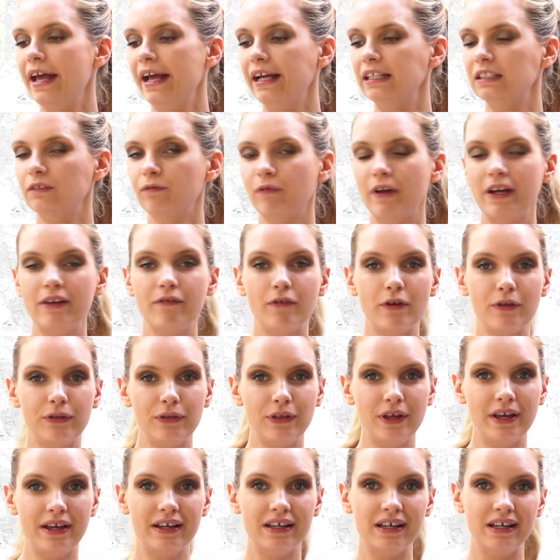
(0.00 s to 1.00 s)
His favourite
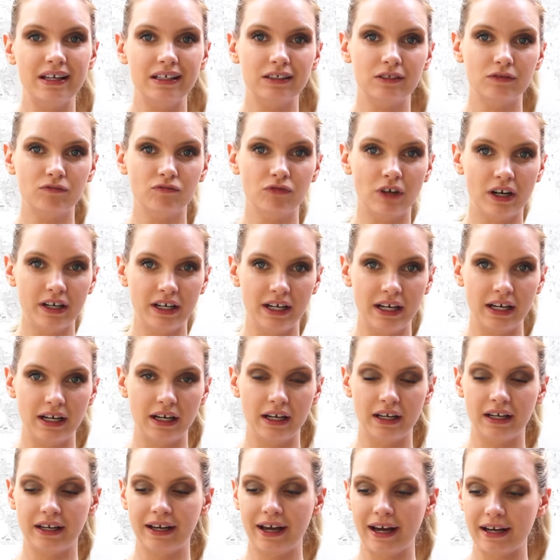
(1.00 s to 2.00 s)
thing is running
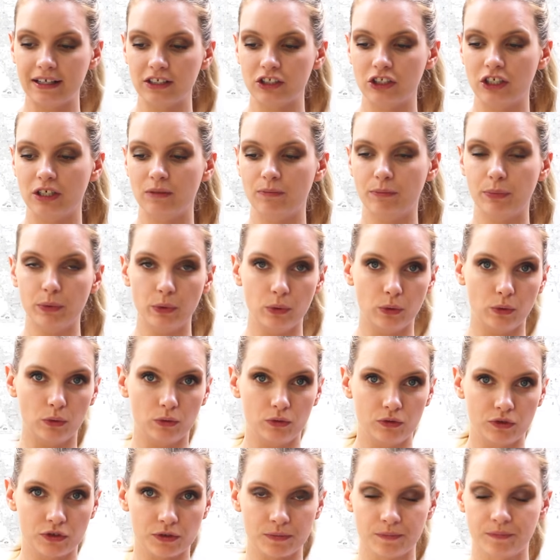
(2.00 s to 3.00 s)
and catching
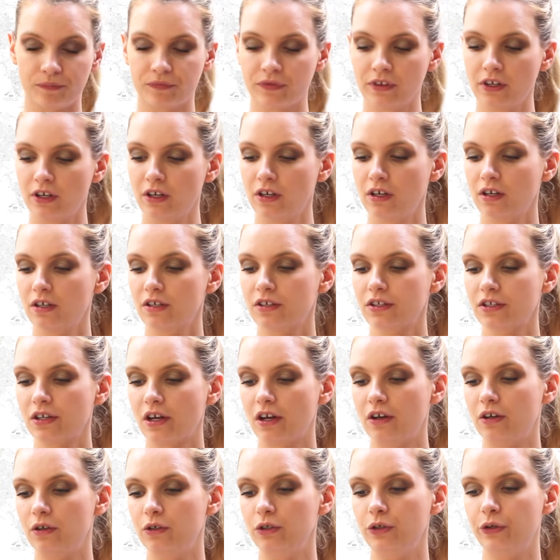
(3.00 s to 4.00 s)
balls.
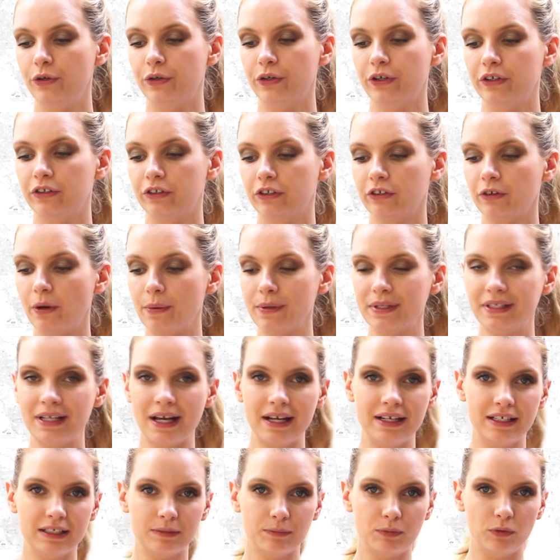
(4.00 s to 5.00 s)
So you can throw a
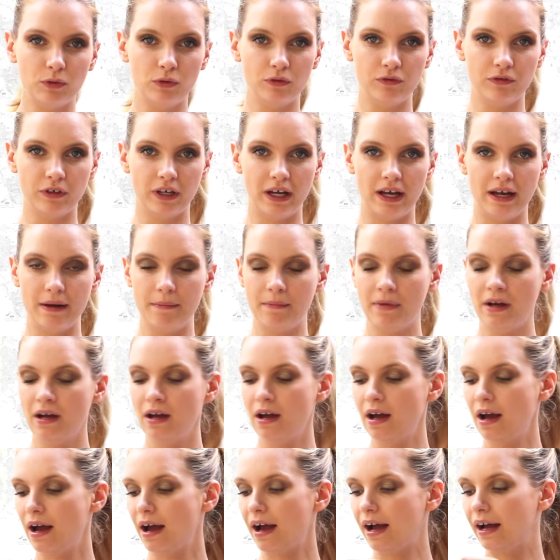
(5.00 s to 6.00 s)
tennis ball for him
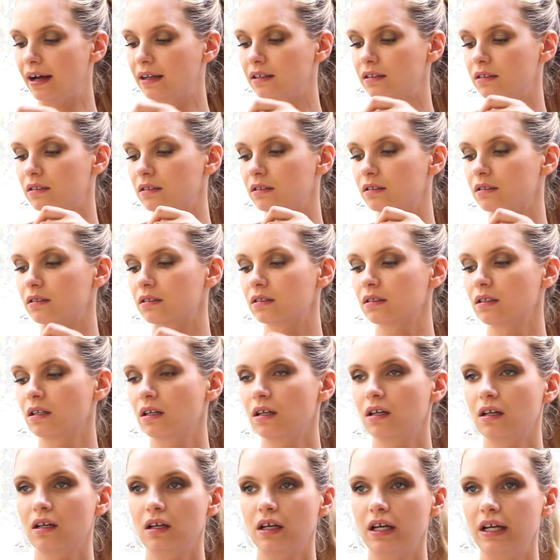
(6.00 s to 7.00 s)
and
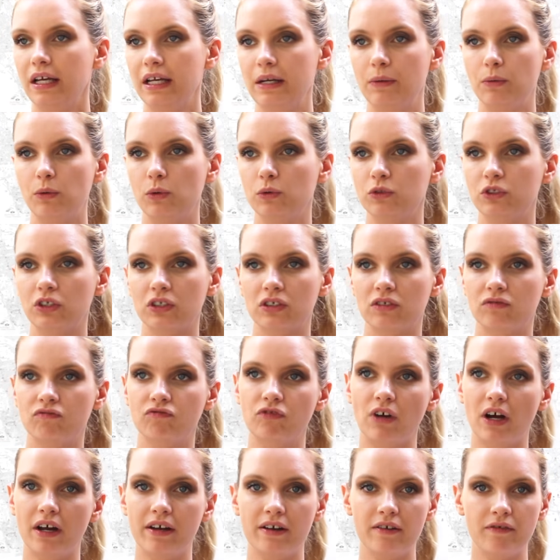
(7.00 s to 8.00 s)
he will just
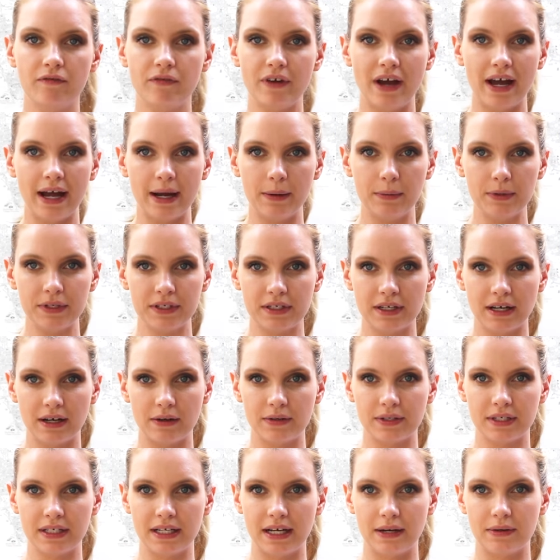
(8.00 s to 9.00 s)
run for hours and
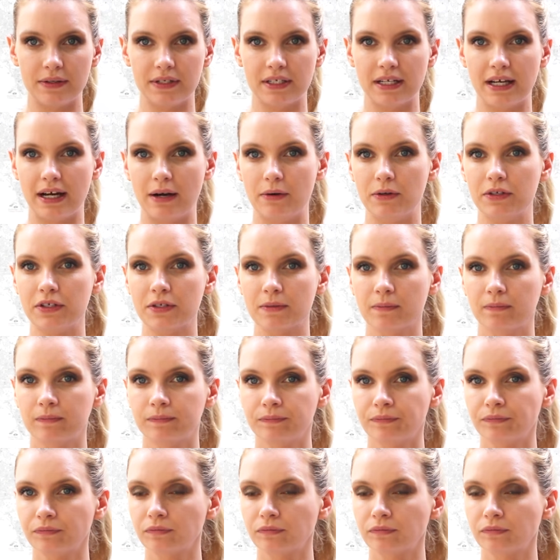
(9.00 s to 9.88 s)
hours and hours and hours.